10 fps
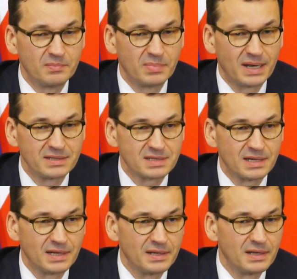
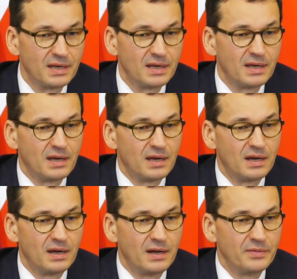Palestine,
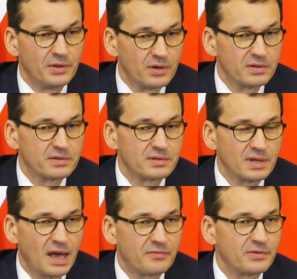North
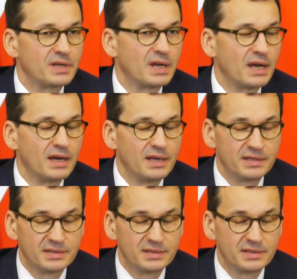Africa,